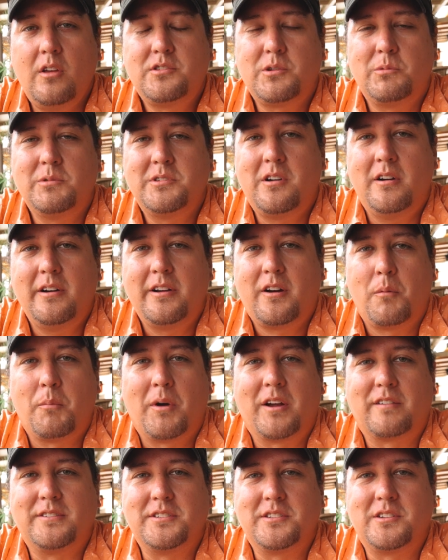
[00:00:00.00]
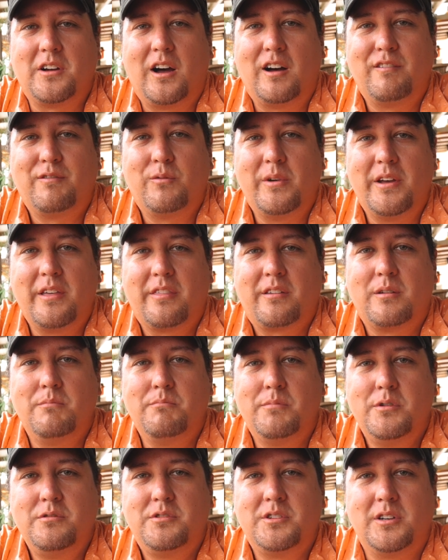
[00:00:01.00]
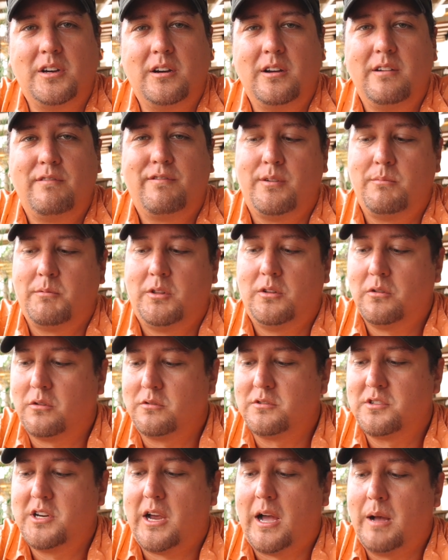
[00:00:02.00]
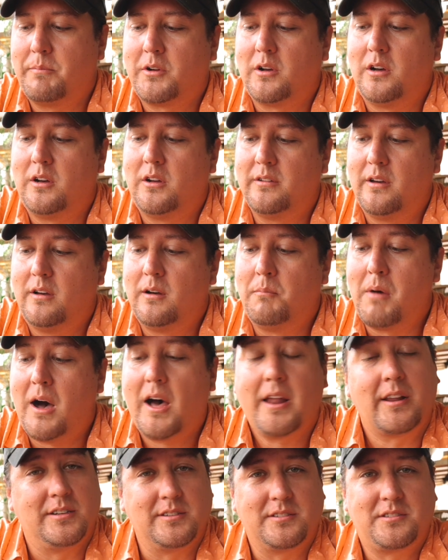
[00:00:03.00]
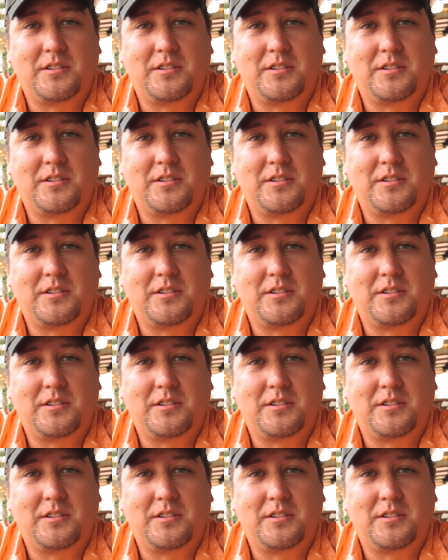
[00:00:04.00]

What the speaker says: So we're starting our breakfast off with kombucha from a local shop called Amada's